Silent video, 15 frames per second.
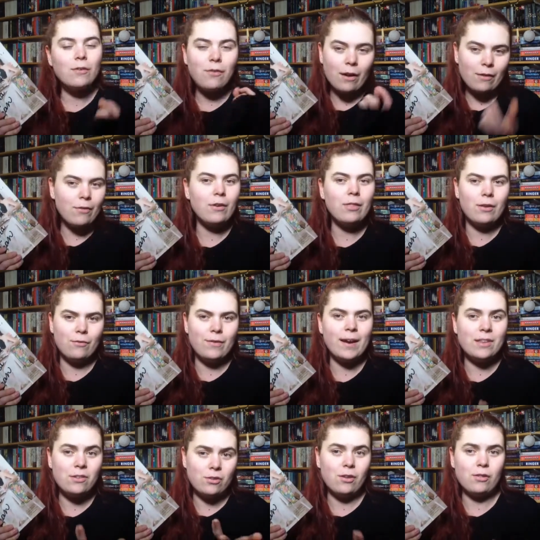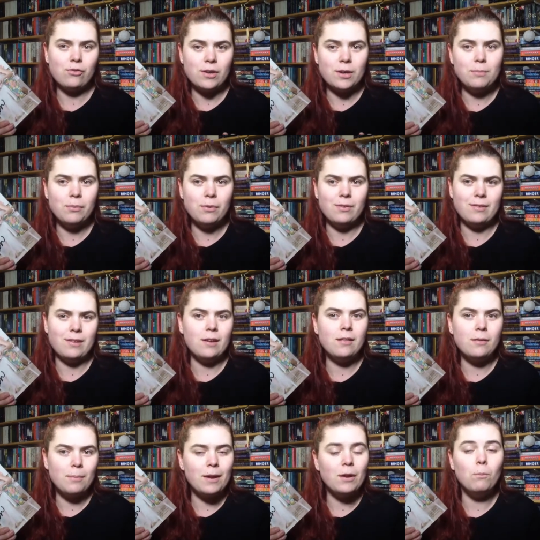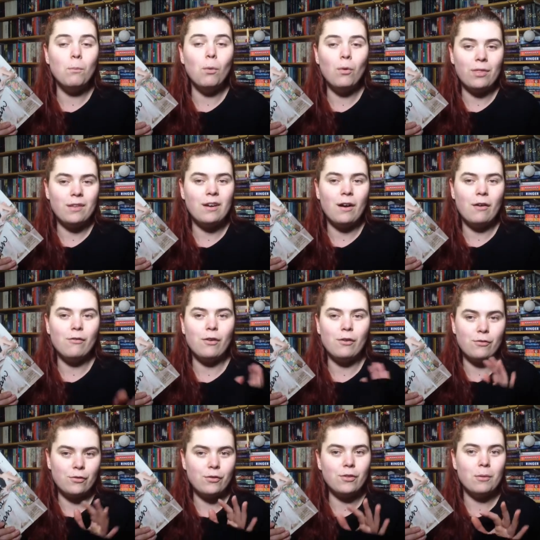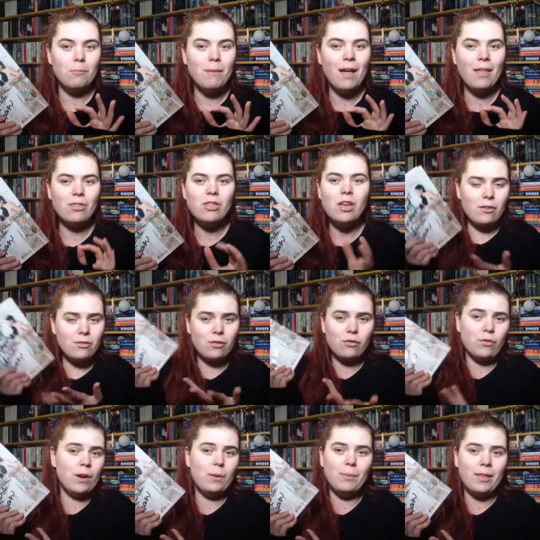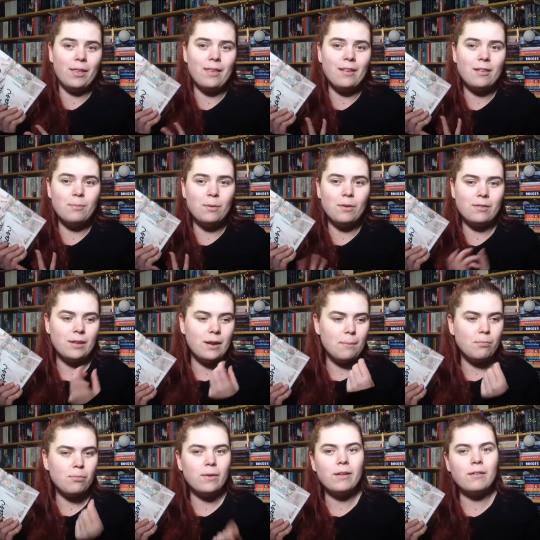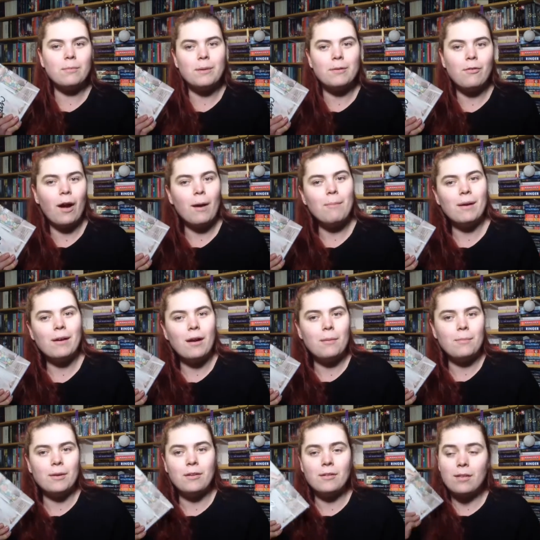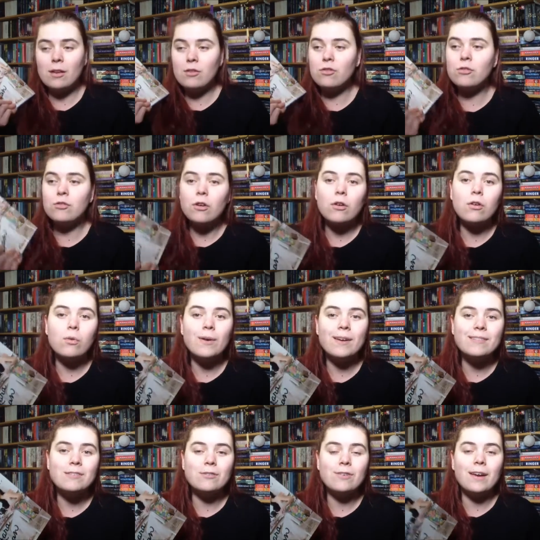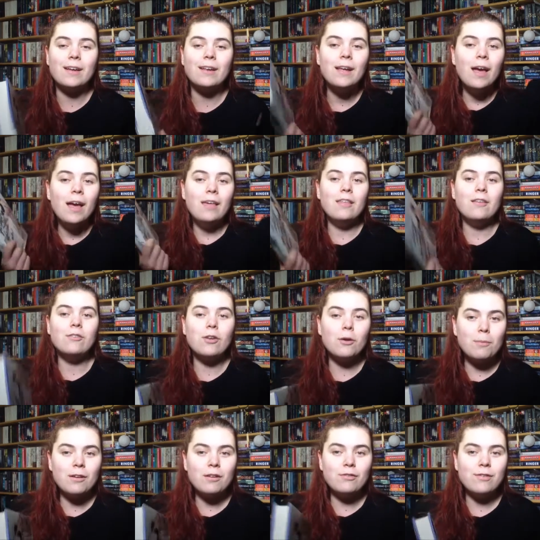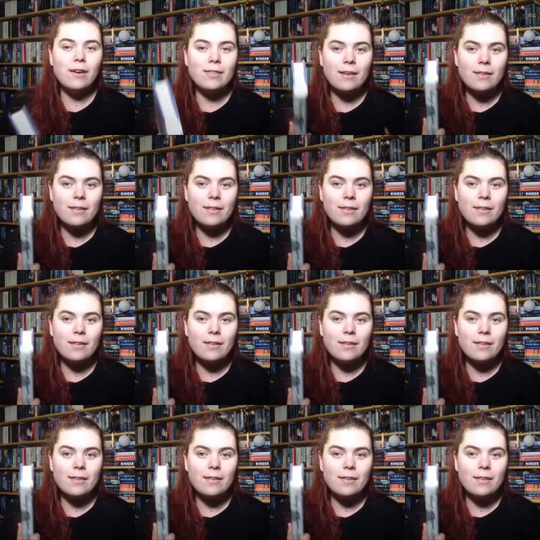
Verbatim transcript: If I've only read, you know, three books and it's been more than halfway through the month, I'll just read one of these books and it brings me right back up because they're just so quick to read. They're so much fun.